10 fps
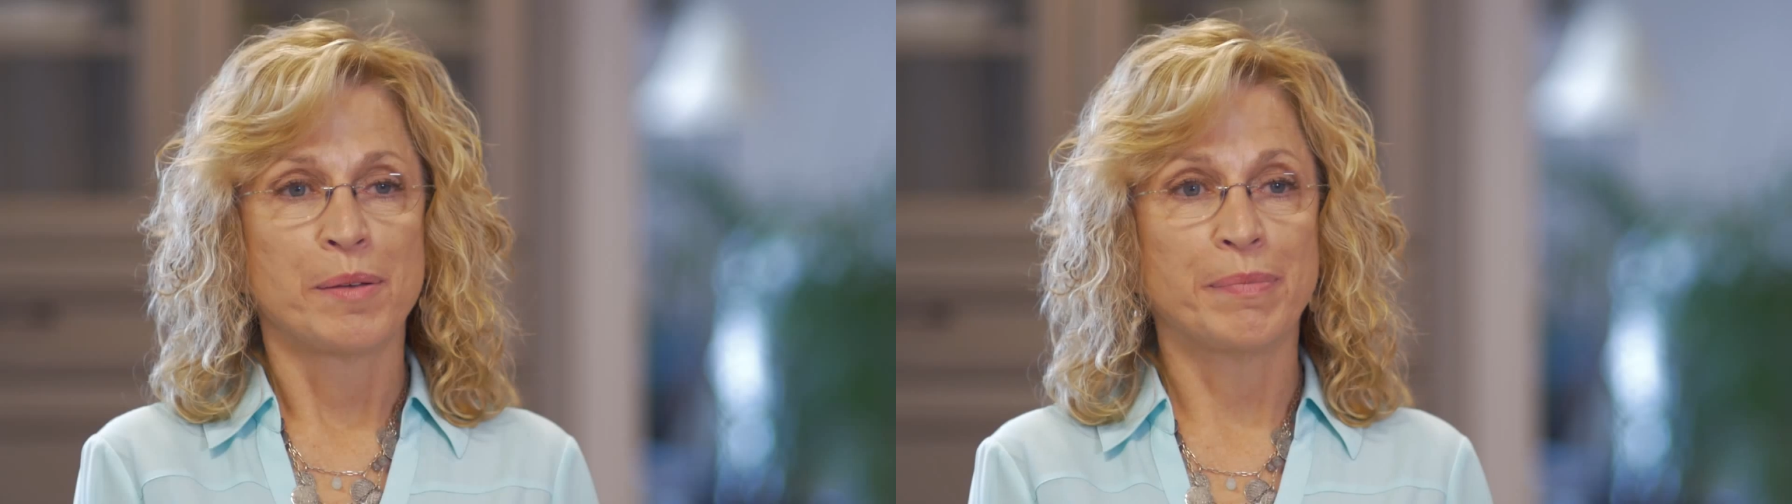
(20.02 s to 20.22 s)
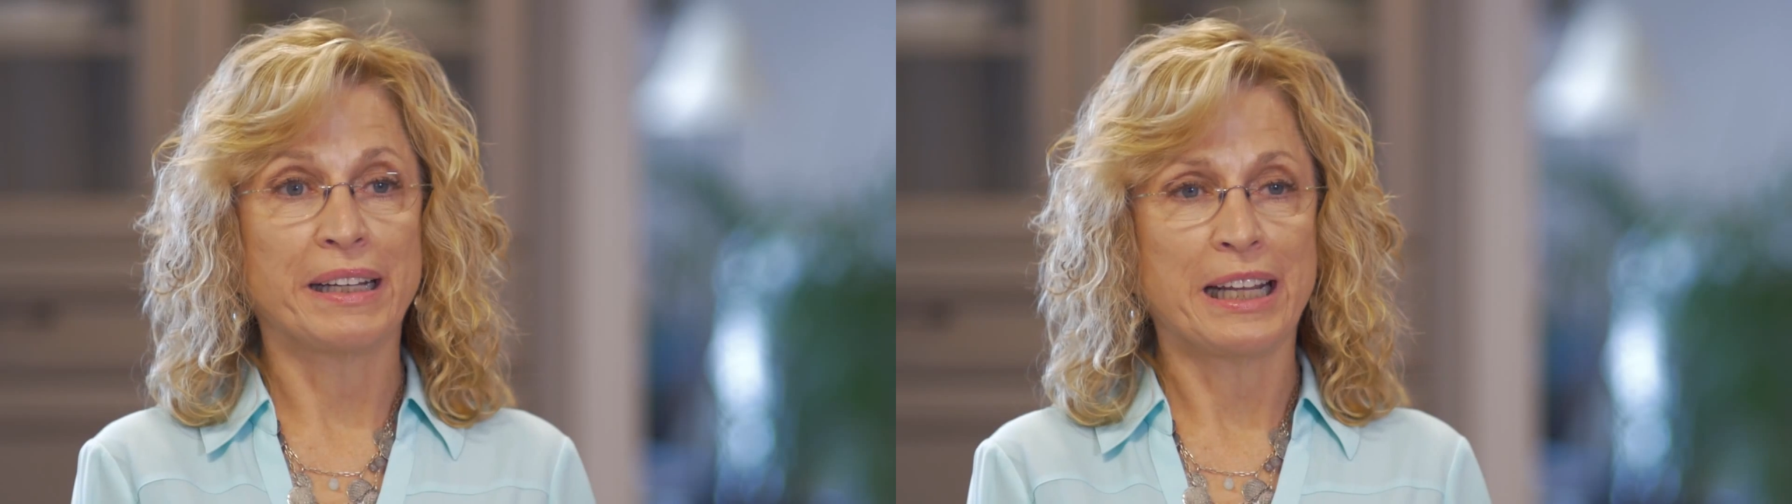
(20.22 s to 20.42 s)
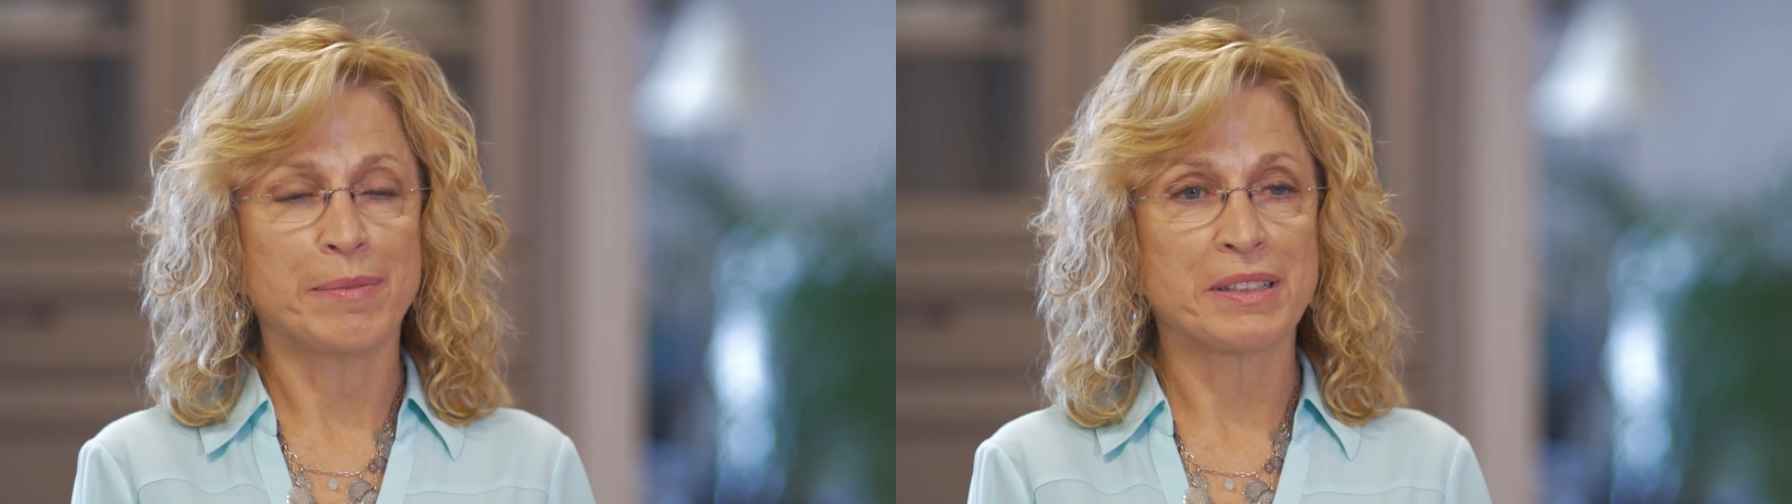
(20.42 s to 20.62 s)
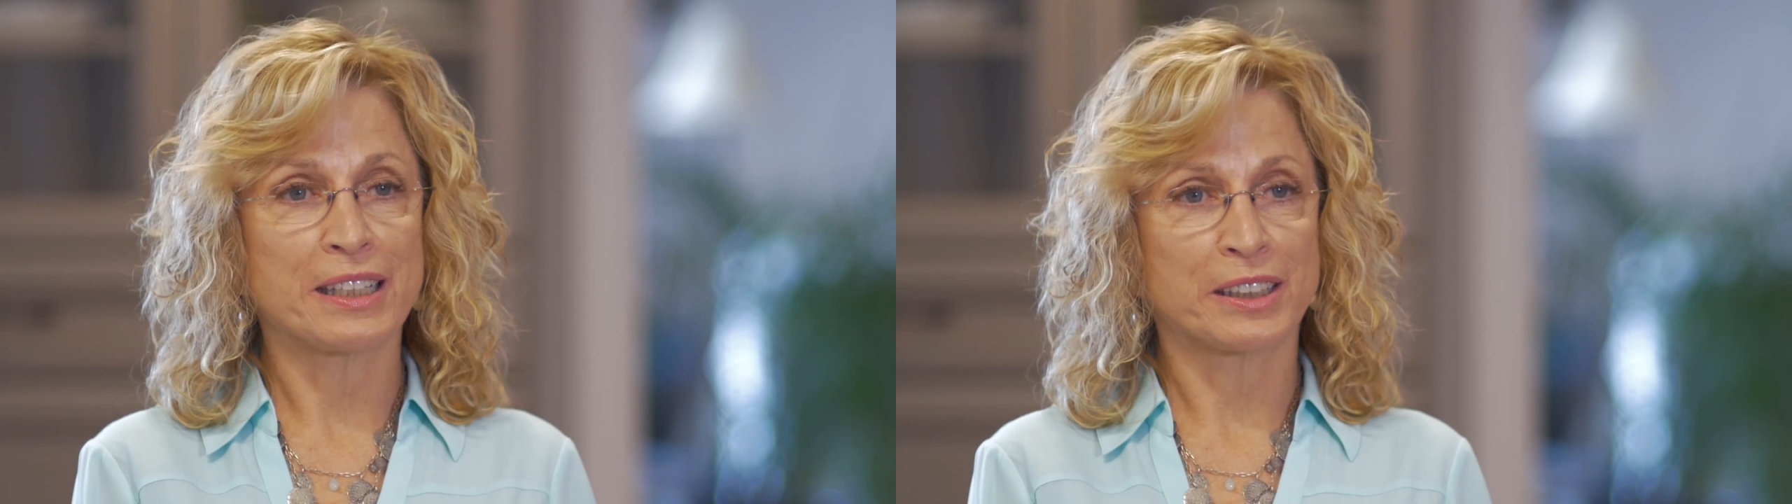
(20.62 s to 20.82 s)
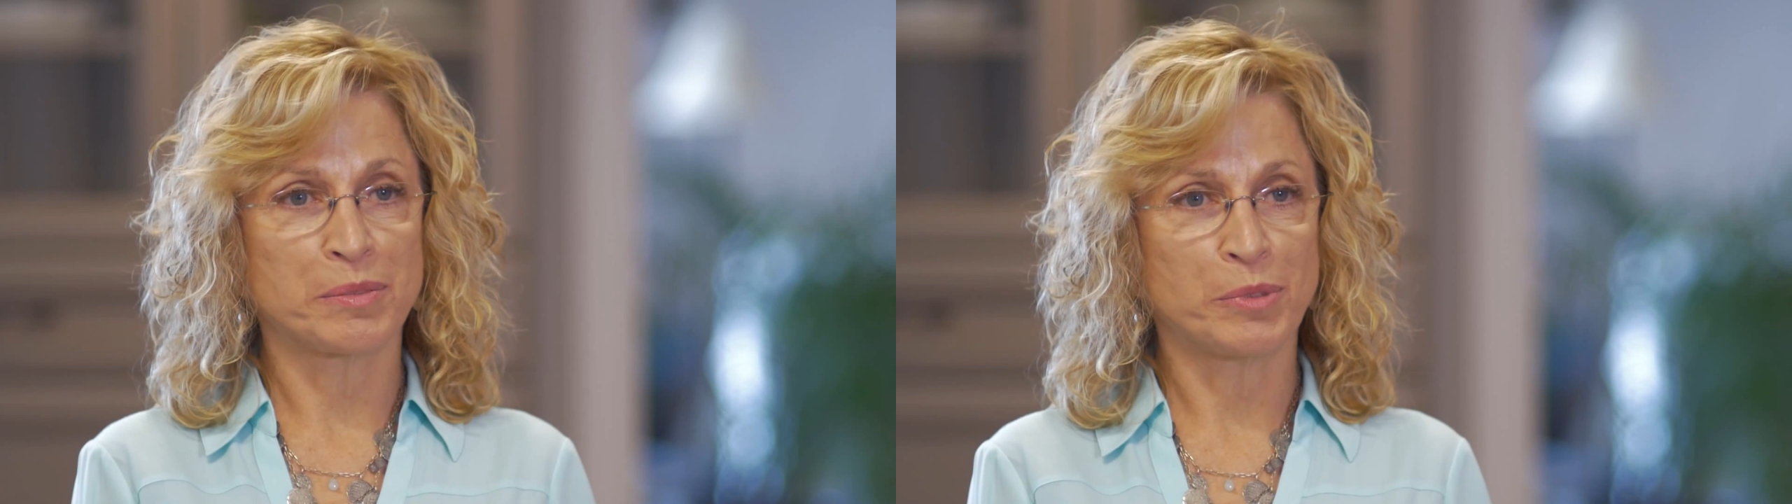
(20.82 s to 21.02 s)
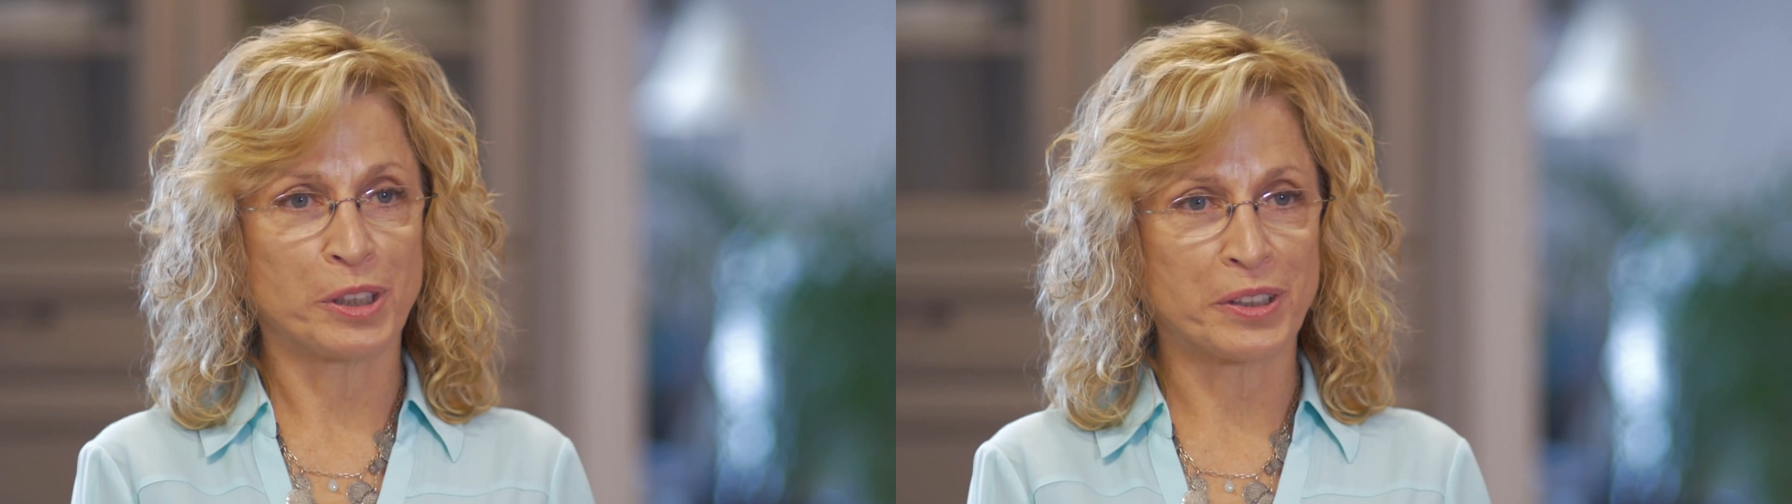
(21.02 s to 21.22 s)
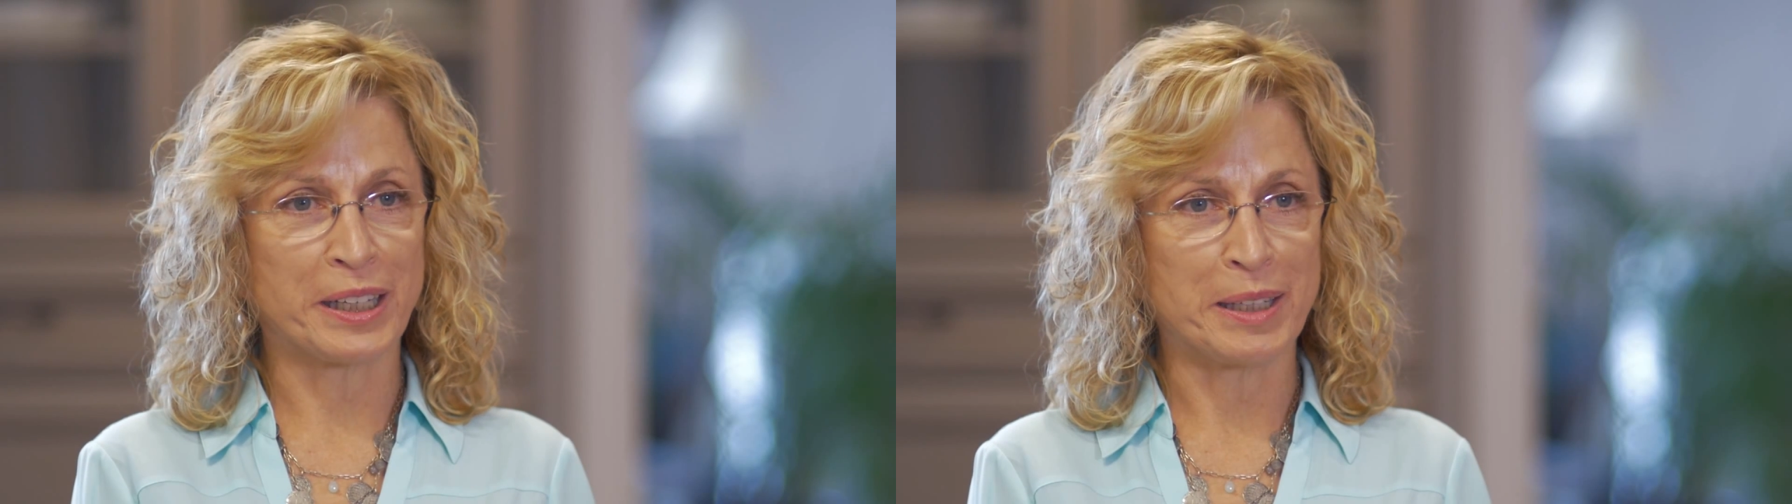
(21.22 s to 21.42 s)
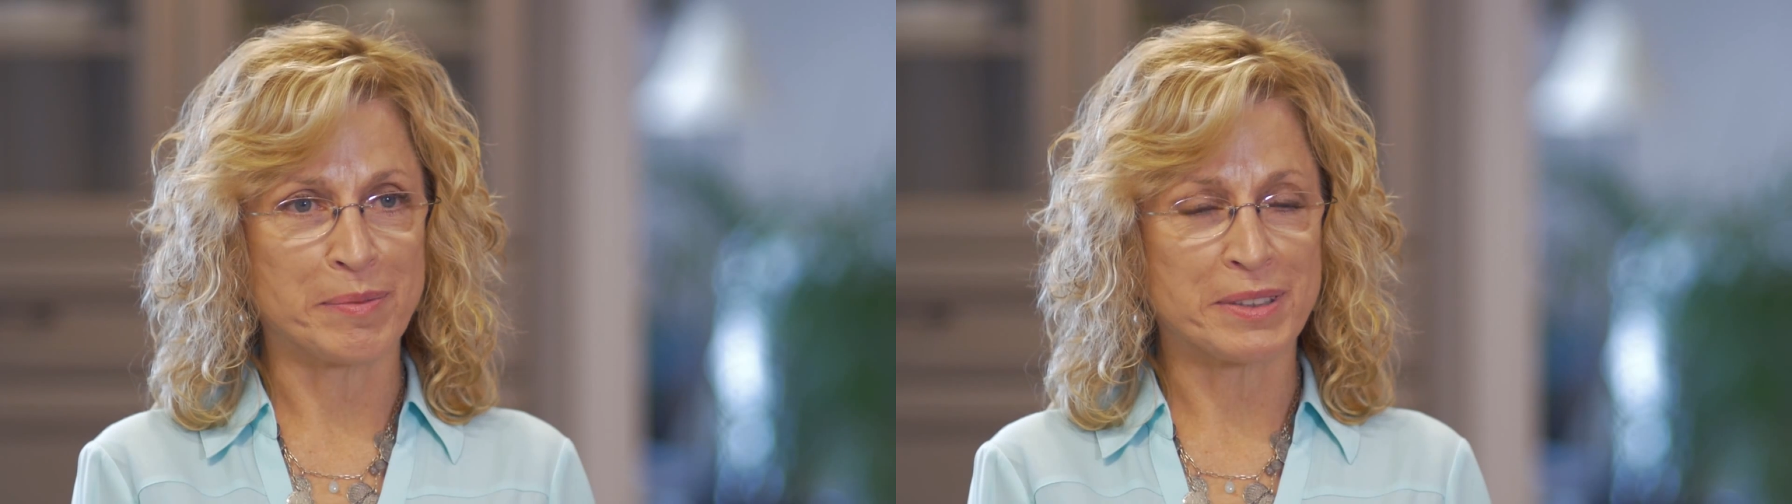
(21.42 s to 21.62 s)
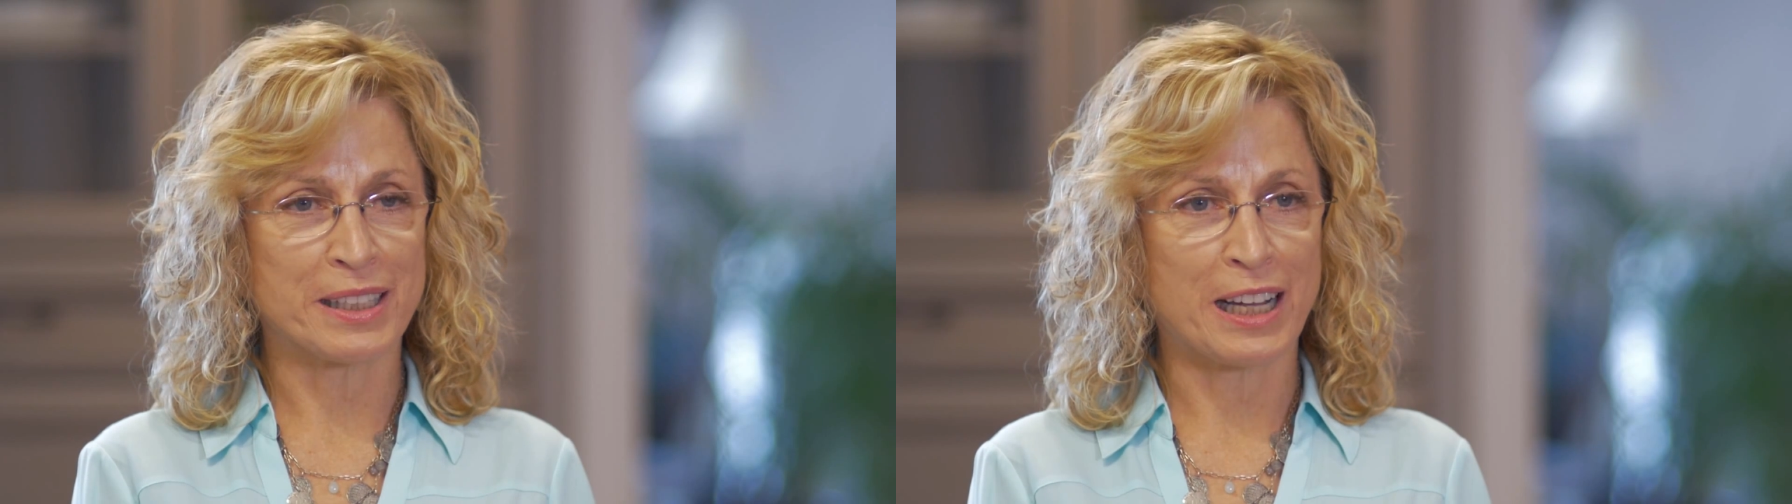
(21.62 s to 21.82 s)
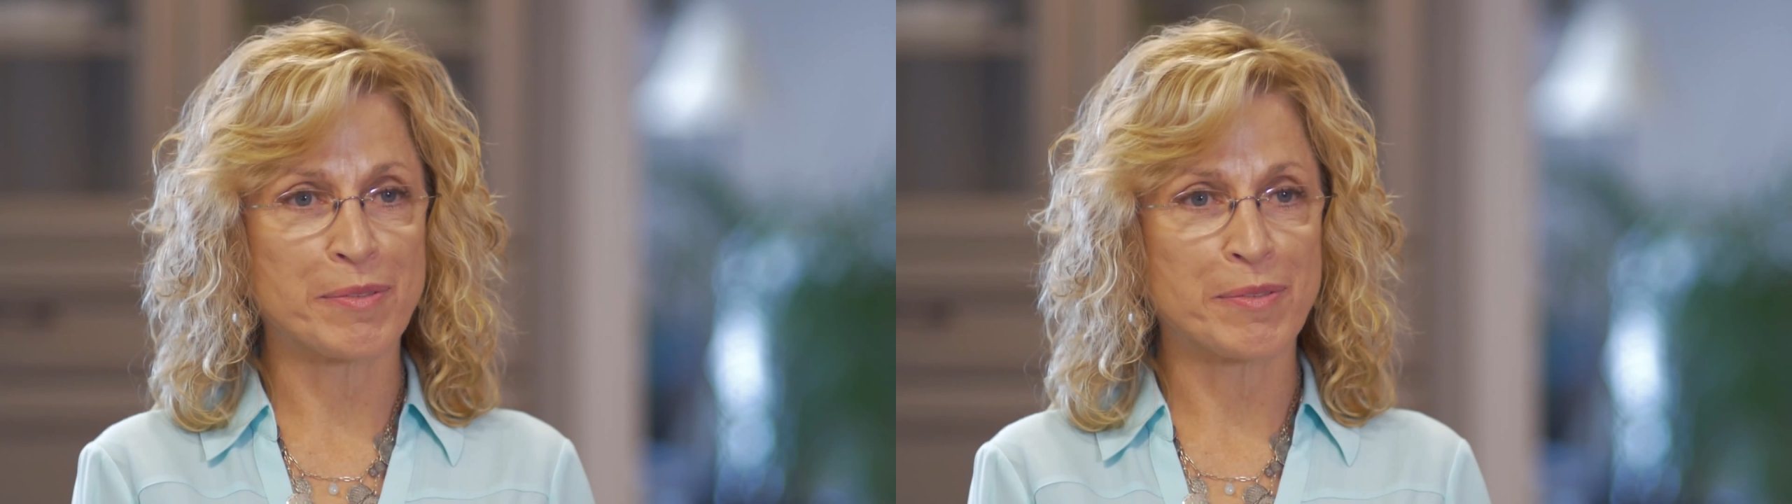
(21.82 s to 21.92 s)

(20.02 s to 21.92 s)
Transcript: My name is Dr. Margaret Ames.